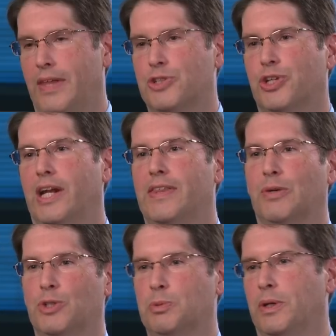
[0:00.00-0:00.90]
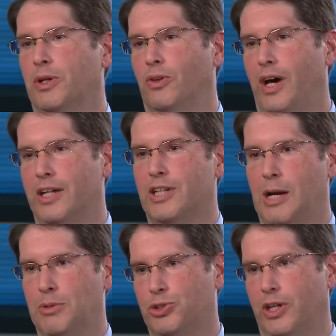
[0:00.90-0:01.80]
That said, I think we spend a lot of time as